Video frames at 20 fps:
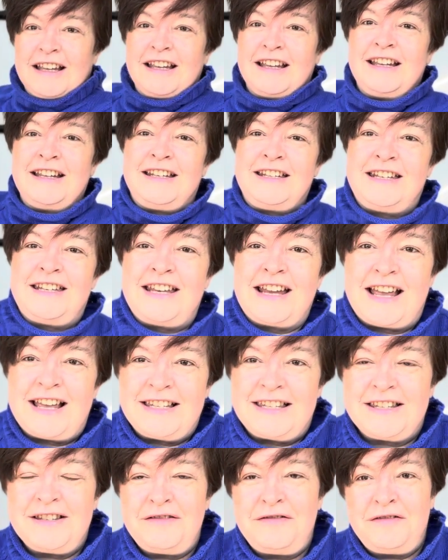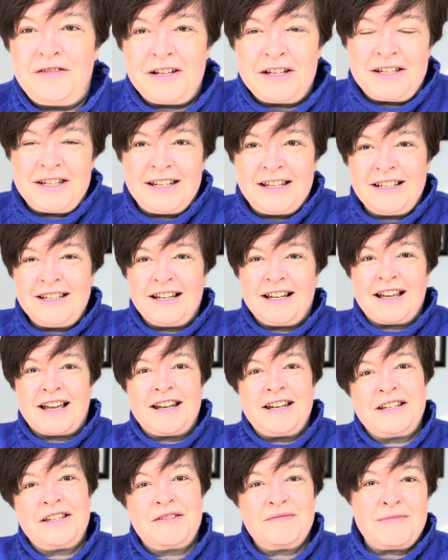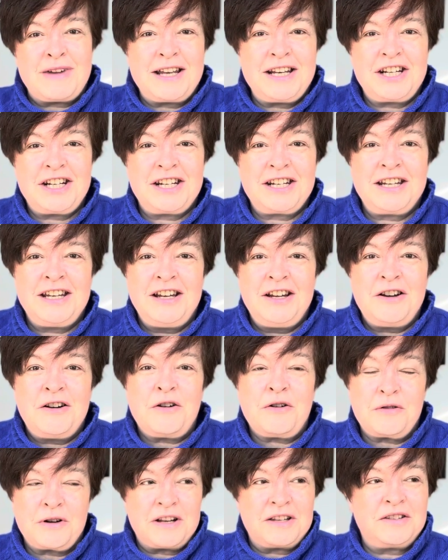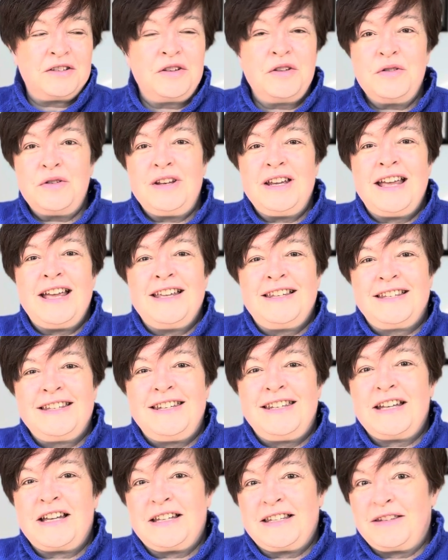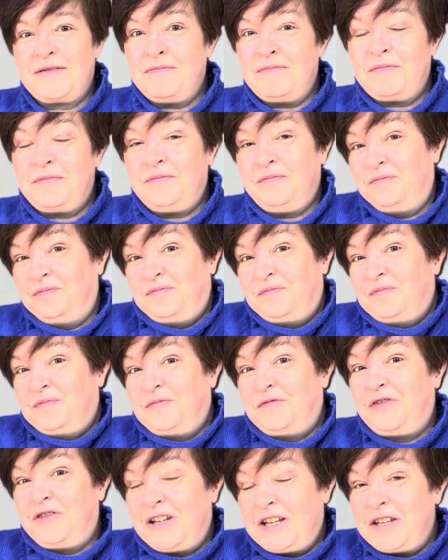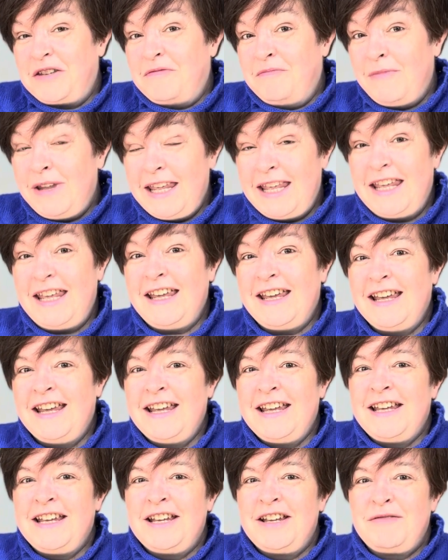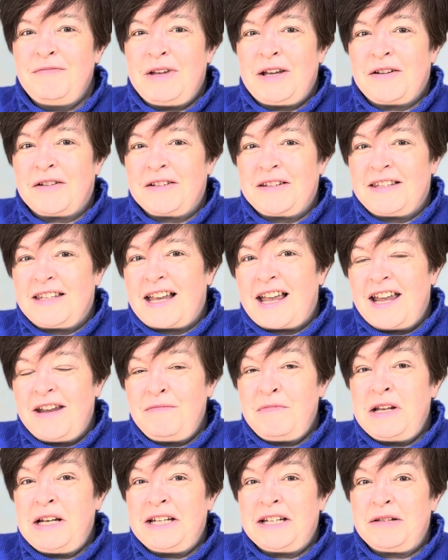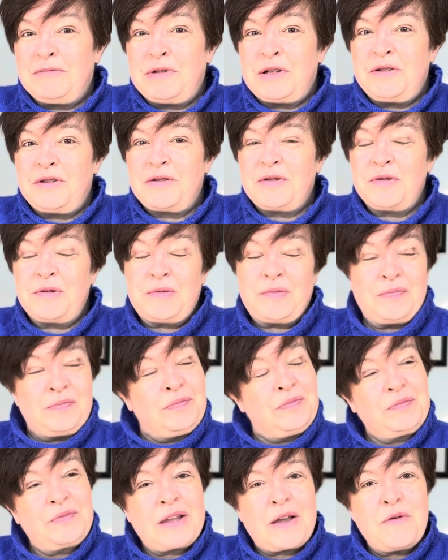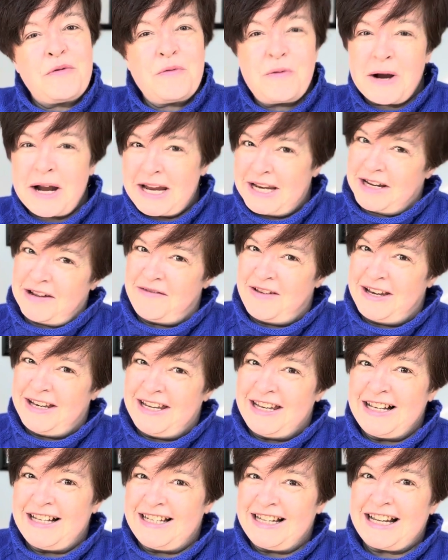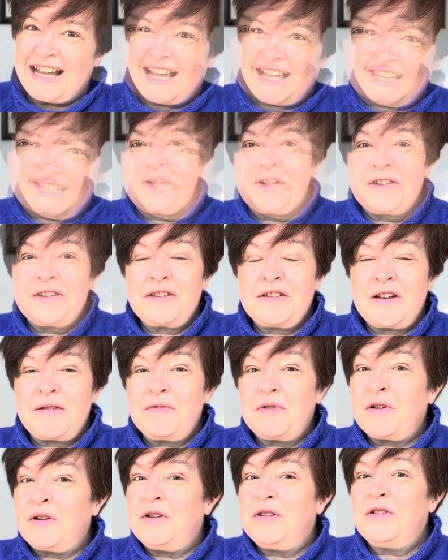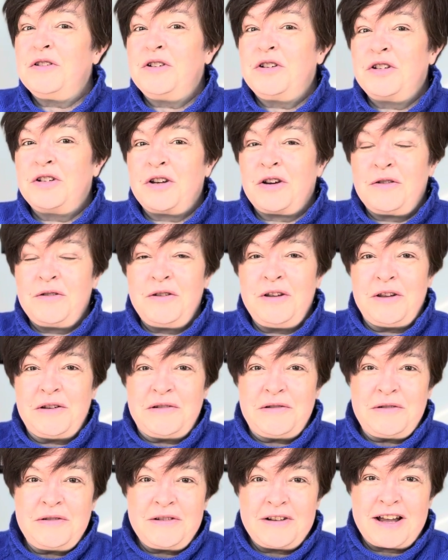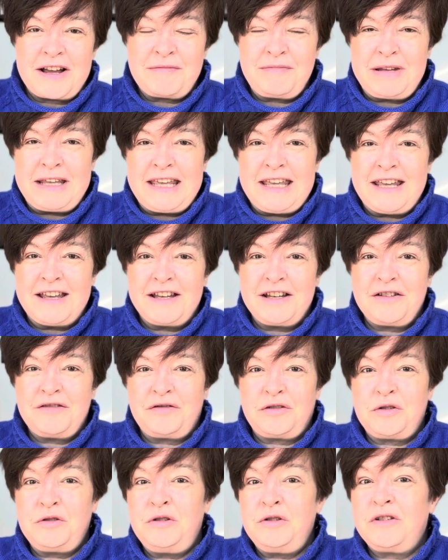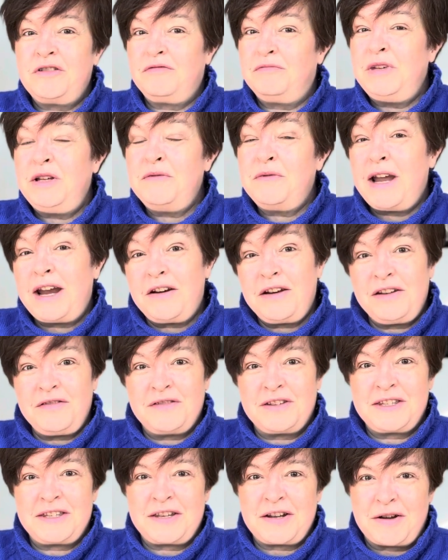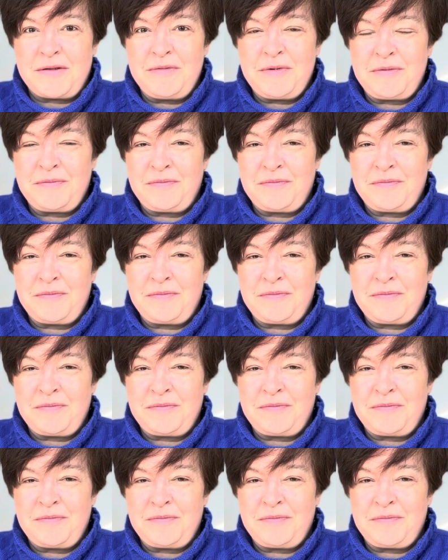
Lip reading: It doesn't fit Hildegard as much or as good as it does fit me because I'm a little bit wider than Hildegard. So I'm going to show you up here a photo of me wearing this top.